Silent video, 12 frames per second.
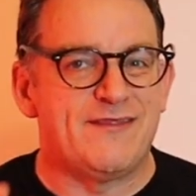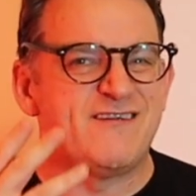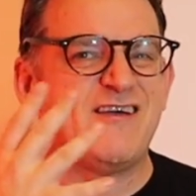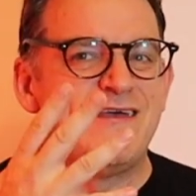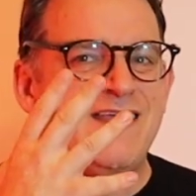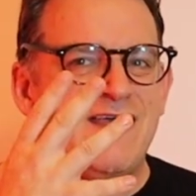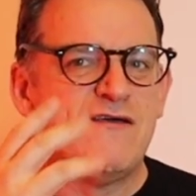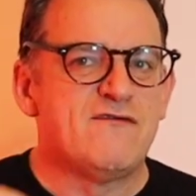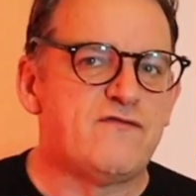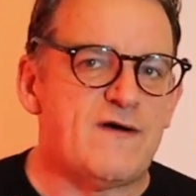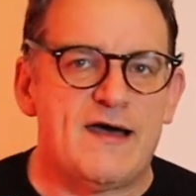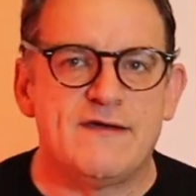There are
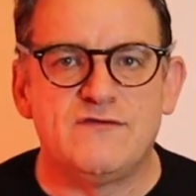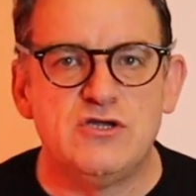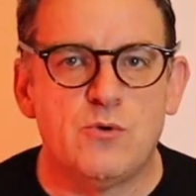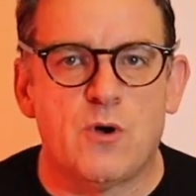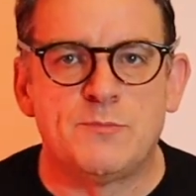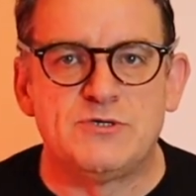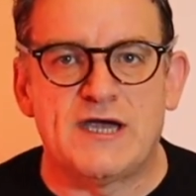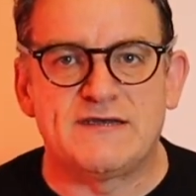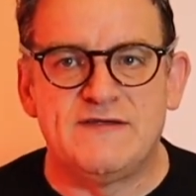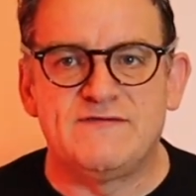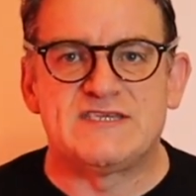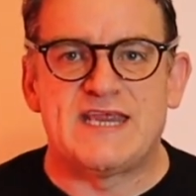5 new
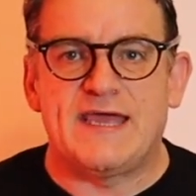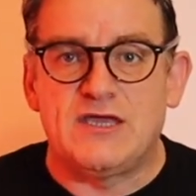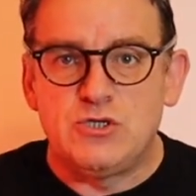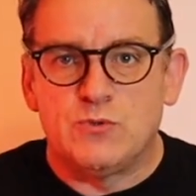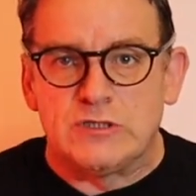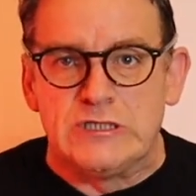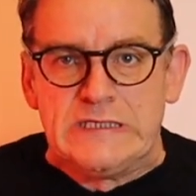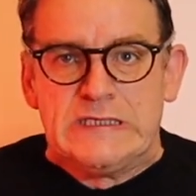objectives deck, and you'll